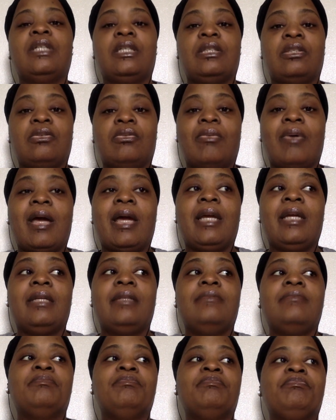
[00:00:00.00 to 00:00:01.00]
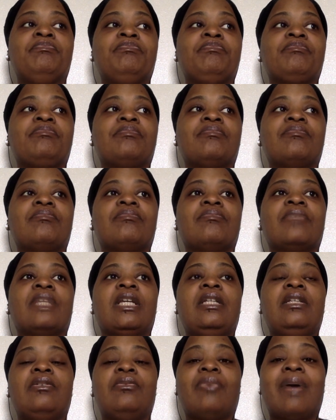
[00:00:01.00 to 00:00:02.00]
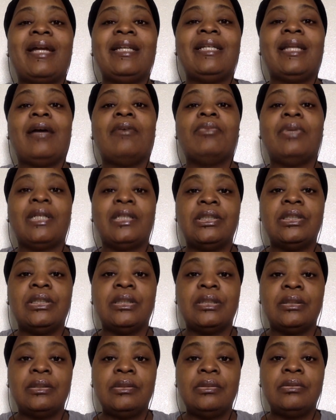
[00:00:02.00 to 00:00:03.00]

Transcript: at the right, in the right direction.